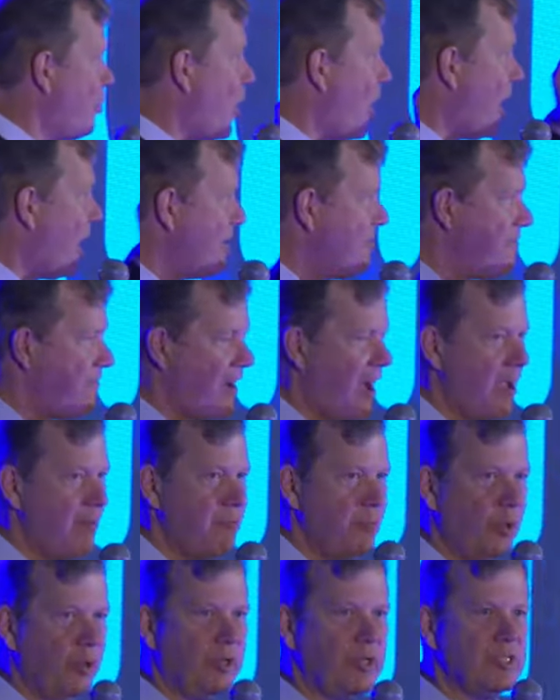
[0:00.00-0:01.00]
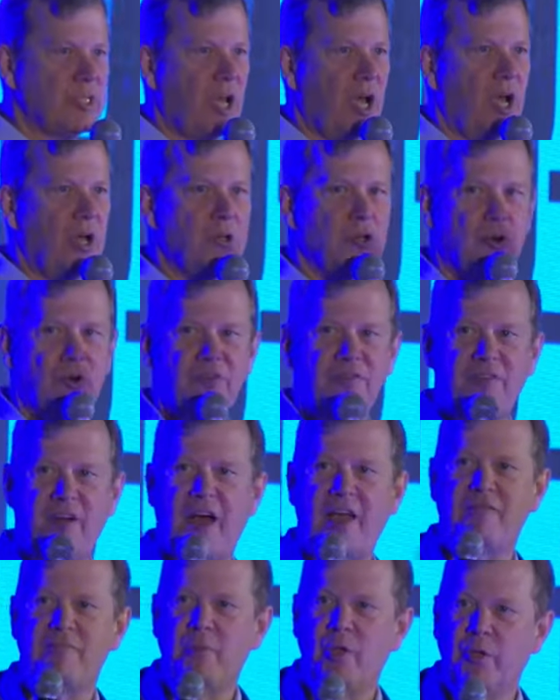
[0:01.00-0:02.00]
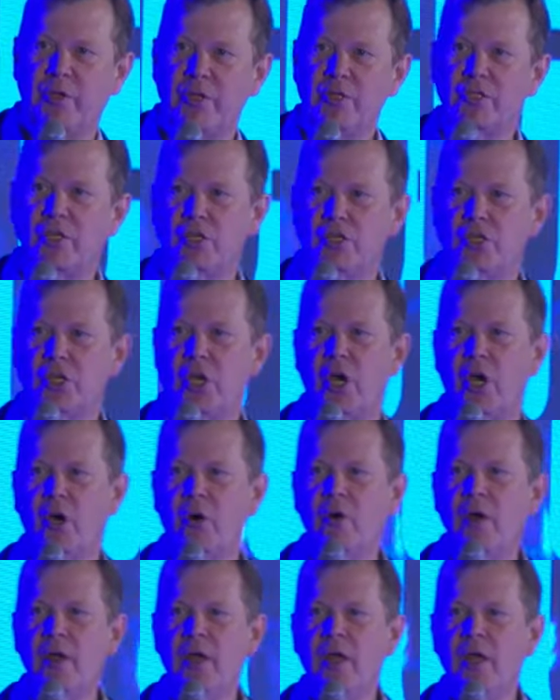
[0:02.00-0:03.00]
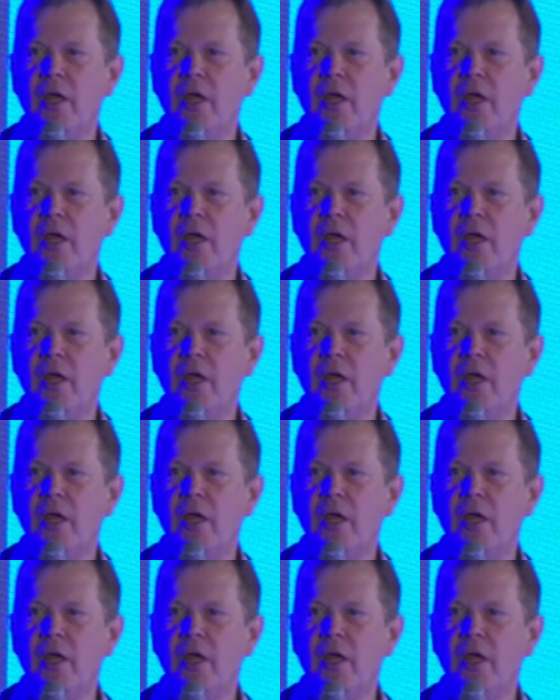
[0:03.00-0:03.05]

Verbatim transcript: bribe, $5 million to Hunter, $5 million to Joe.